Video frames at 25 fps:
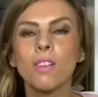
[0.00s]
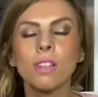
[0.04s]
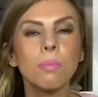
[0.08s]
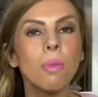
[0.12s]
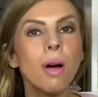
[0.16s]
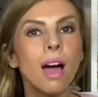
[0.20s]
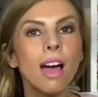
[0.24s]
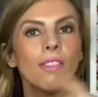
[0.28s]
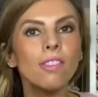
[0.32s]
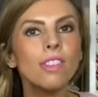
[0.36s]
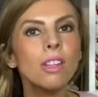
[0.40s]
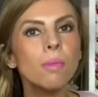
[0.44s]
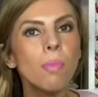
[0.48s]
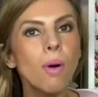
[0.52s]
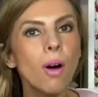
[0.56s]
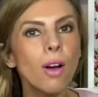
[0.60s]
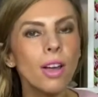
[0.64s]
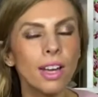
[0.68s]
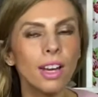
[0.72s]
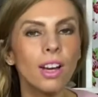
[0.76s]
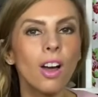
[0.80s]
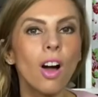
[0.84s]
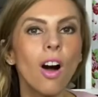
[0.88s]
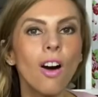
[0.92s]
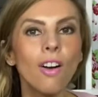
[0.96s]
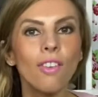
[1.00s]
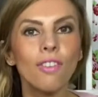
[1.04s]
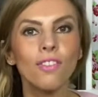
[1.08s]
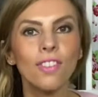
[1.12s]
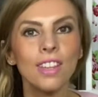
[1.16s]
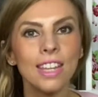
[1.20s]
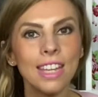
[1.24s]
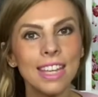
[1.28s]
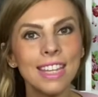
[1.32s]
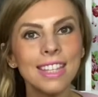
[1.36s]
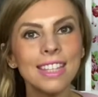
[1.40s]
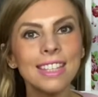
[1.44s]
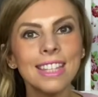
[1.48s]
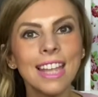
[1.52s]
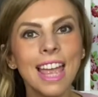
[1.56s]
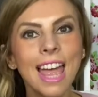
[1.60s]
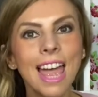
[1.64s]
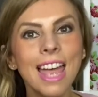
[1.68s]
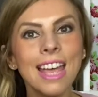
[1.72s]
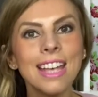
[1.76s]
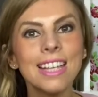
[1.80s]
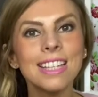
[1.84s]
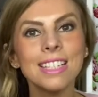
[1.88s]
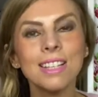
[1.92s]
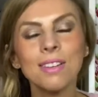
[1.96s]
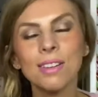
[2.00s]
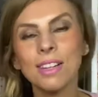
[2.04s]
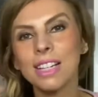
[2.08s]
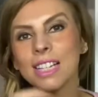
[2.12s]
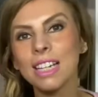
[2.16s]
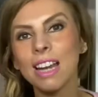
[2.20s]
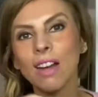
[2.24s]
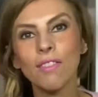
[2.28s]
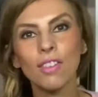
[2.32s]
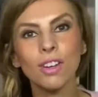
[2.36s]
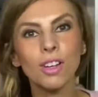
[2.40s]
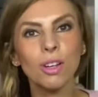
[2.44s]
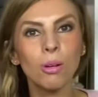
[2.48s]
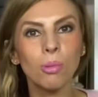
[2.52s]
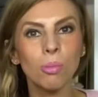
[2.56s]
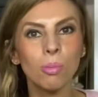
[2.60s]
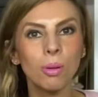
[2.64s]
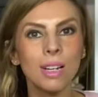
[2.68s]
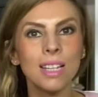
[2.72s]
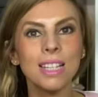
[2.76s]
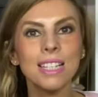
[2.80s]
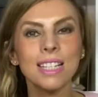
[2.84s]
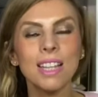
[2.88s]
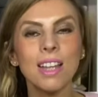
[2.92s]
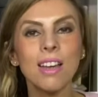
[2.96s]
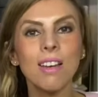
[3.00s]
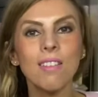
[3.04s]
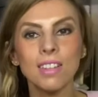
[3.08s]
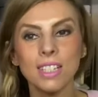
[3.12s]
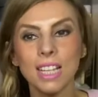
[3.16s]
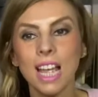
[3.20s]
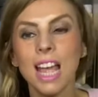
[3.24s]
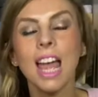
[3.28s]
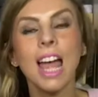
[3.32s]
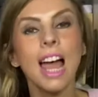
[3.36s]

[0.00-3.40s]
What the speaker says: I might have to buy a coffee in there so I can have a couple of stirrers,